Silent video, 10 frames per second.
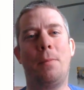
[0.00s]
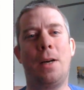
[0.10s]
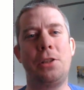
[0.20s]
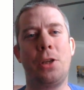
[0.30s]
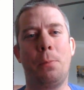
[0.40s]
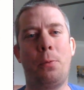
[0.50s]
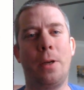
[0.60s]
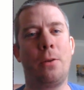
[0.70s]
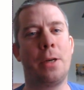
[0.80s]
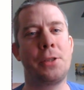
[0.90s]
my SharePoint
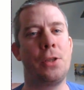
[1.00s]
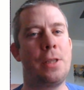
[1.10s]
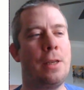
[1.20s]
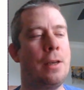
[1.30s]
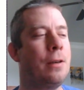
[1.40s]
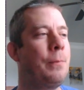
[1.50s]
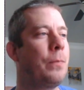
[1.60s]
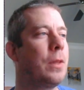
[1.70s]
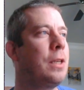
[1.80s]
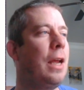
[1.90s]
questions here.
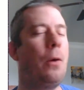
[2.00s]
Today I